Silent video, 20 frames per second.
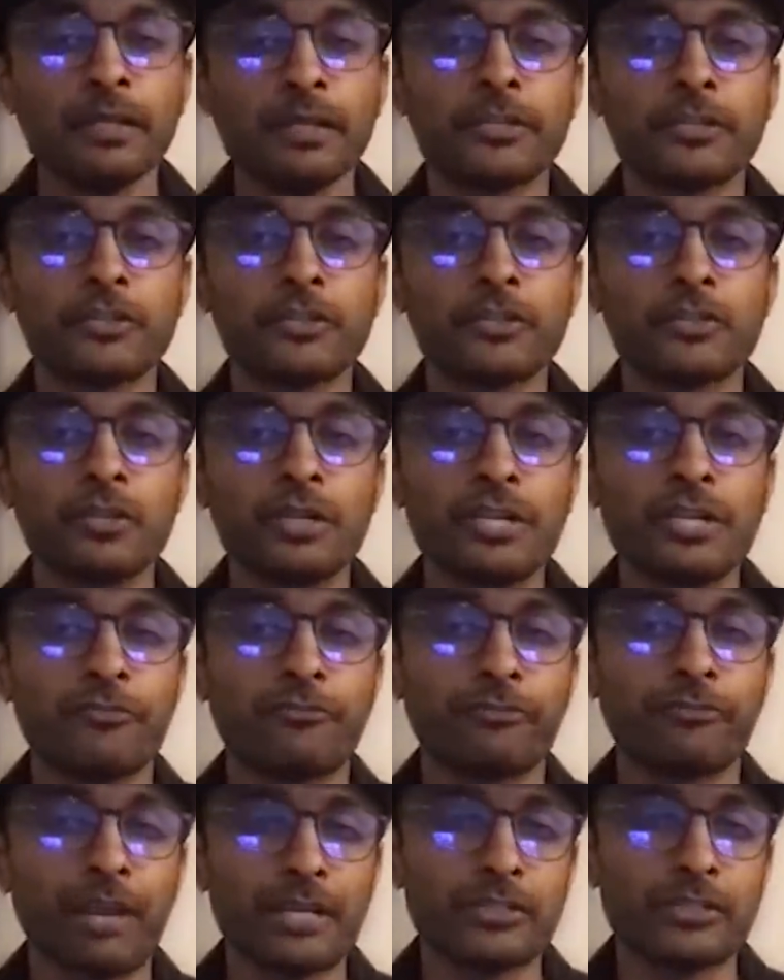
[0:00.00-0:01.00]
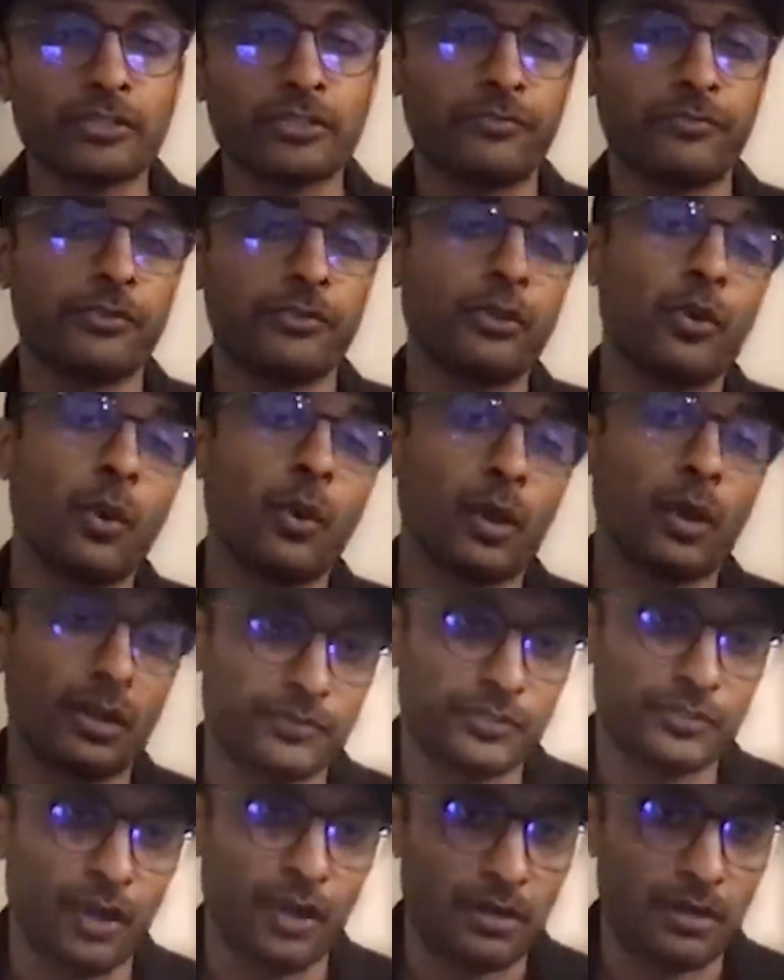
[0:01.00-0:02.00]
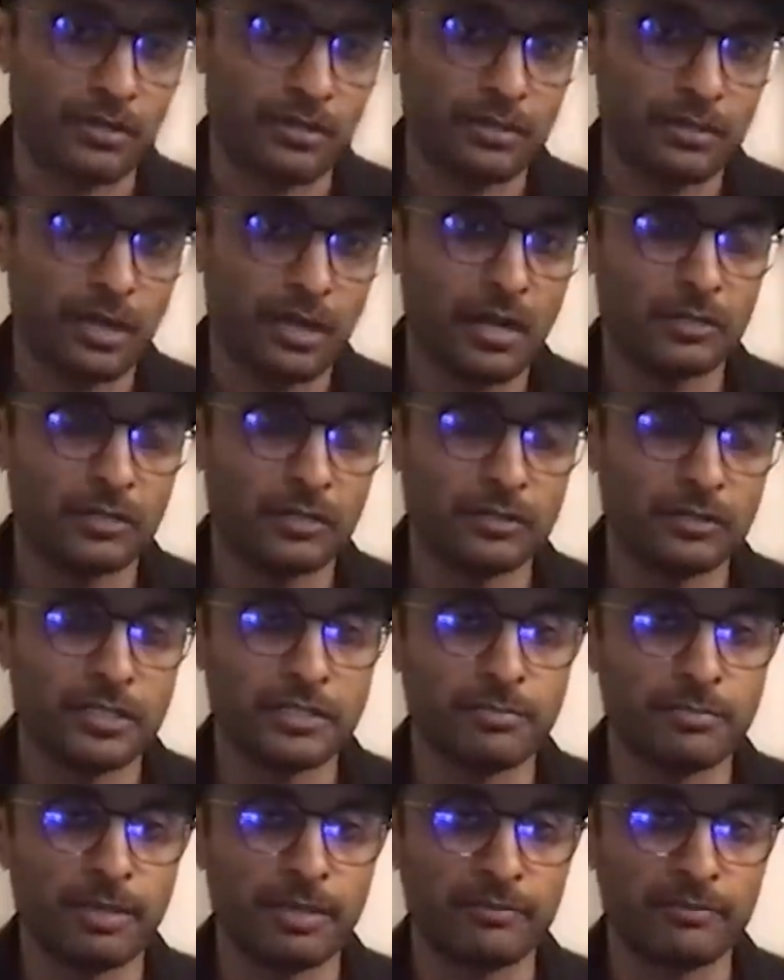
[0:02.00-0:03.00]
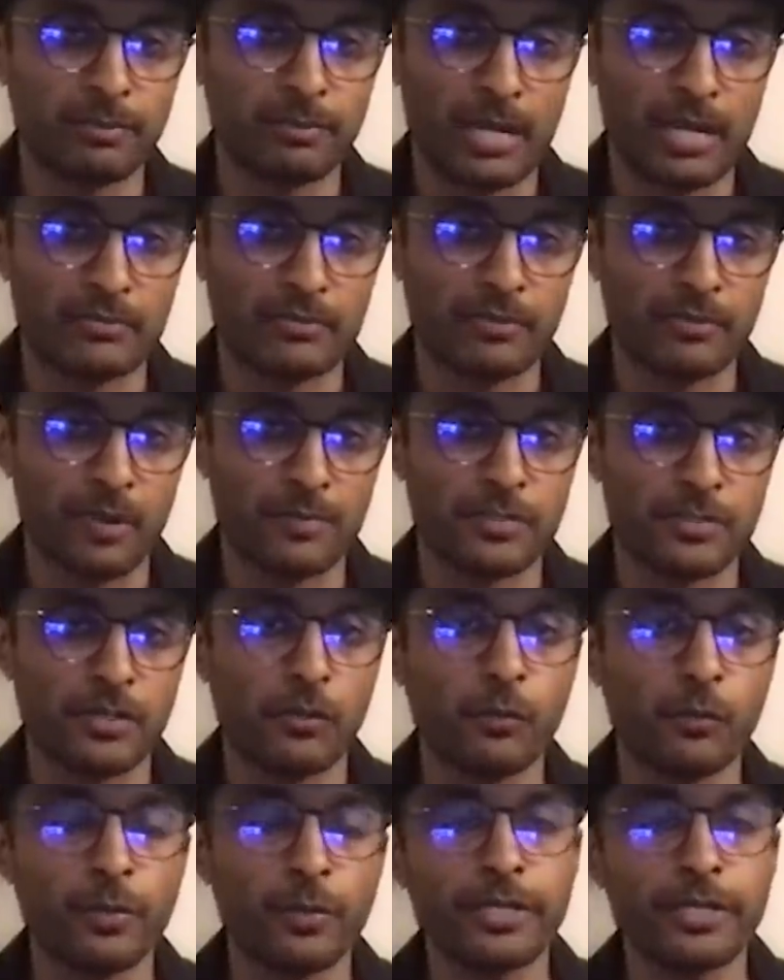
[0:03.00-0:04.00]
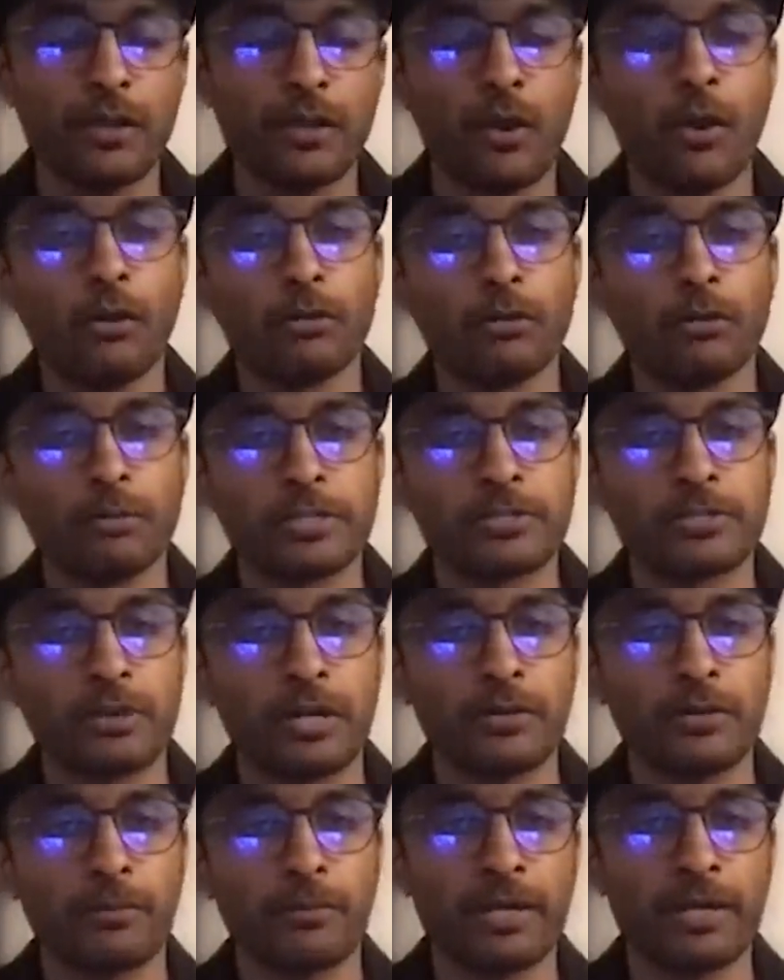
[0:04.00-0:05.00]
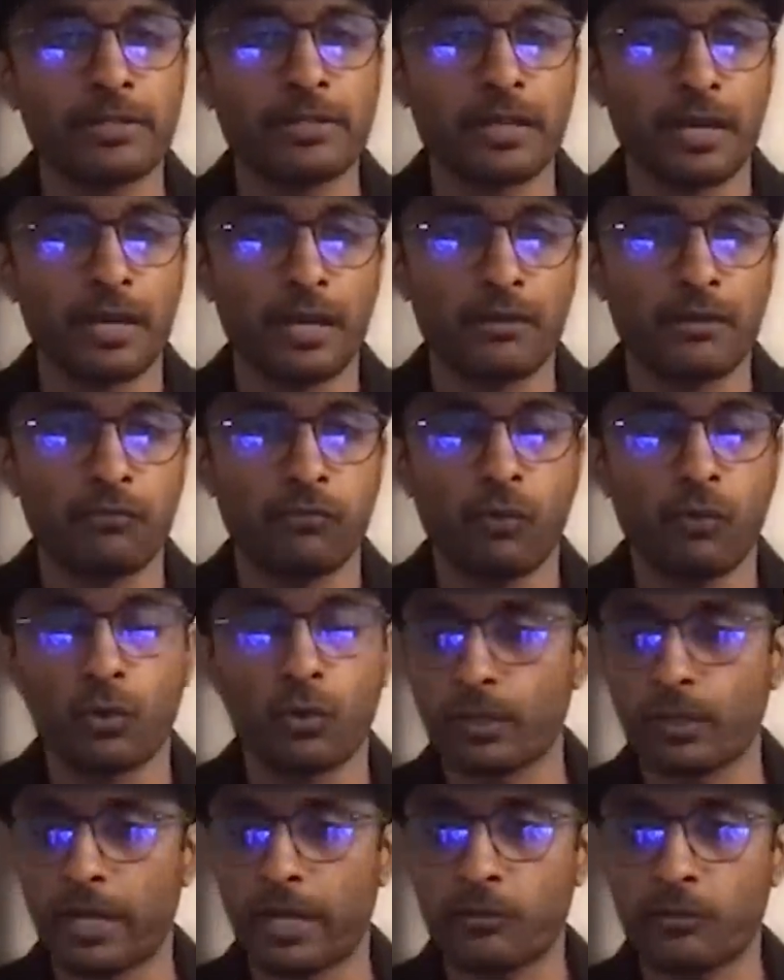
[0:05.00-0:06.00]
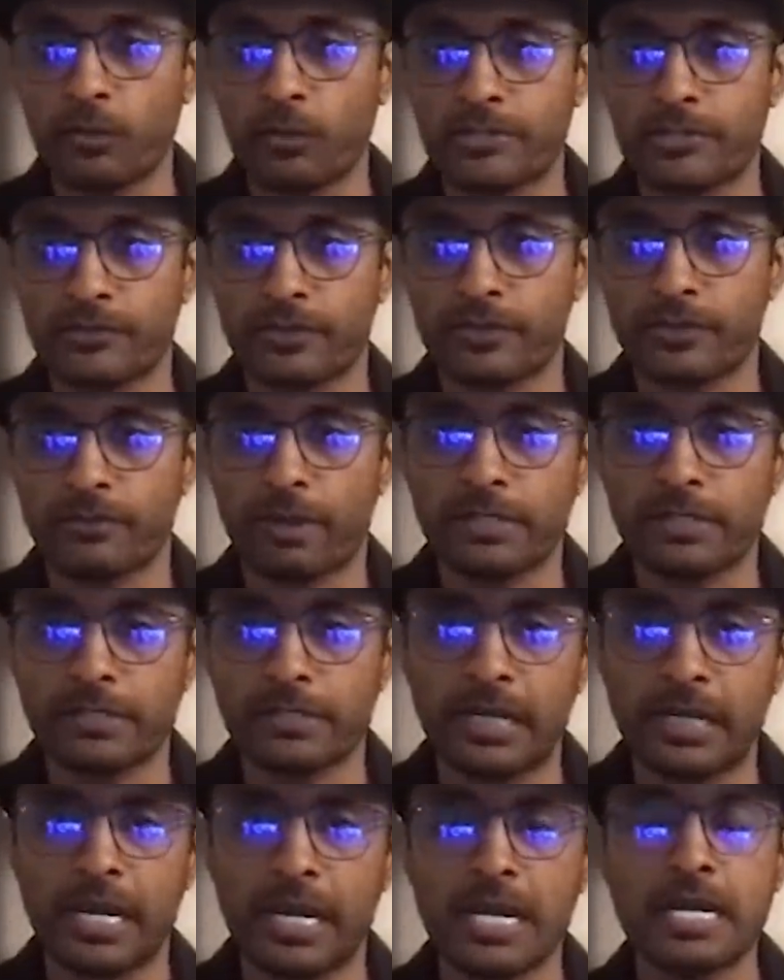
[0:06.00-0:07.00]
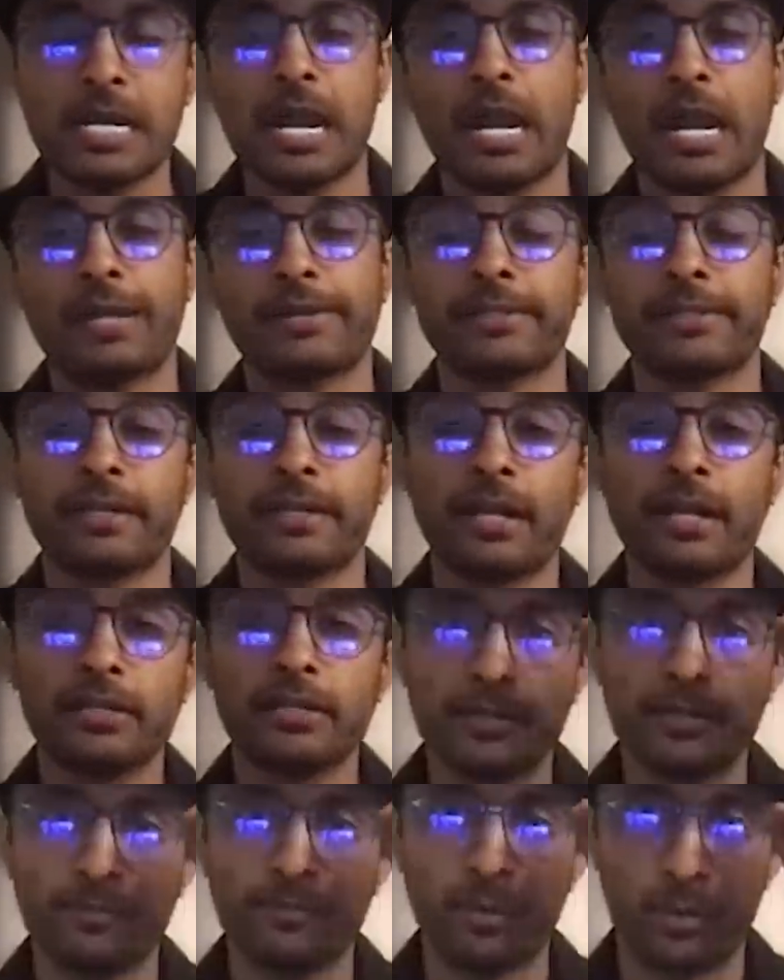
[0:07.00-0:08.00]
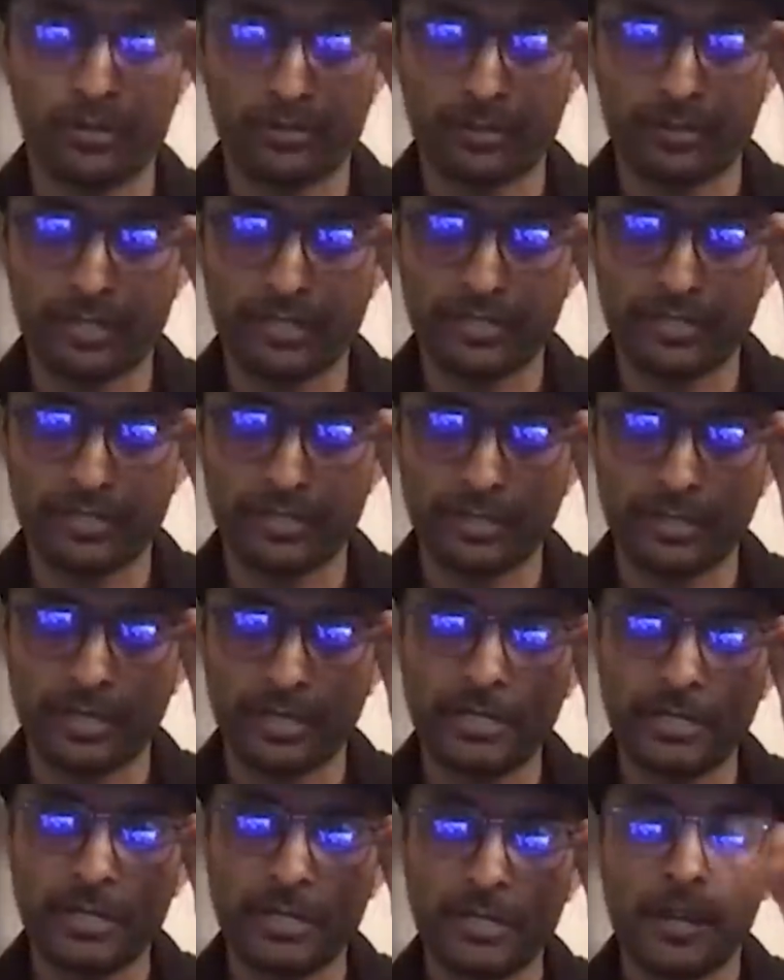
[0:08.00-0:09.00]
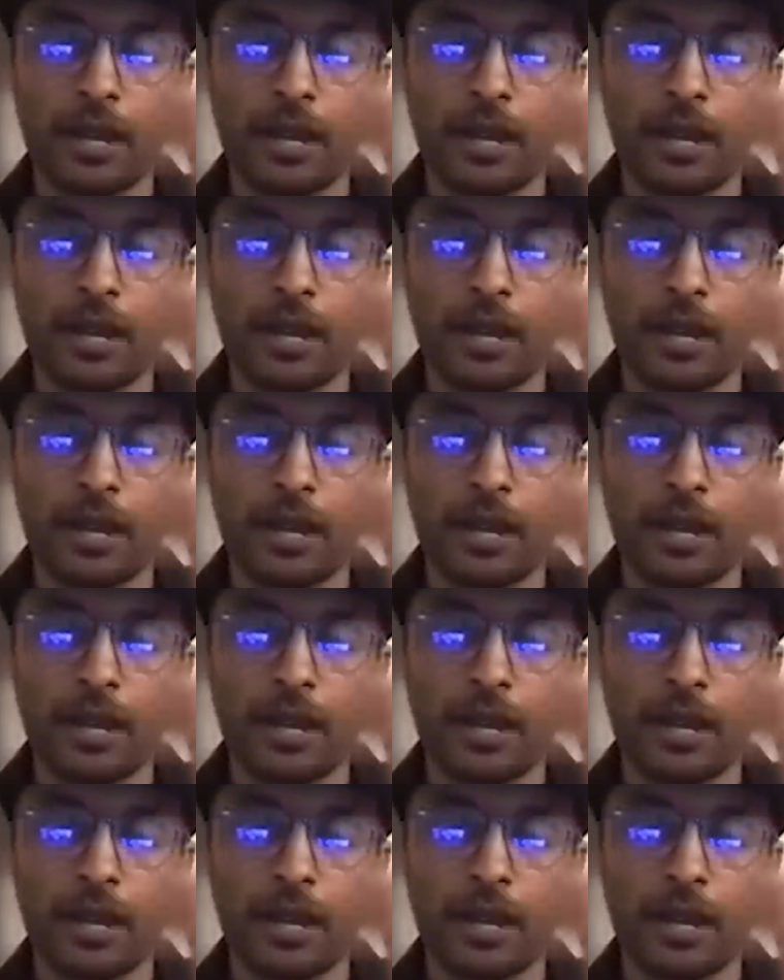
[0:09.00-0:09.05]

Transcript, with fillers: it really affects you if you go out of stock on these big platforms. So we always try to maintain four to eight weeks of inventory. And another important reason, right?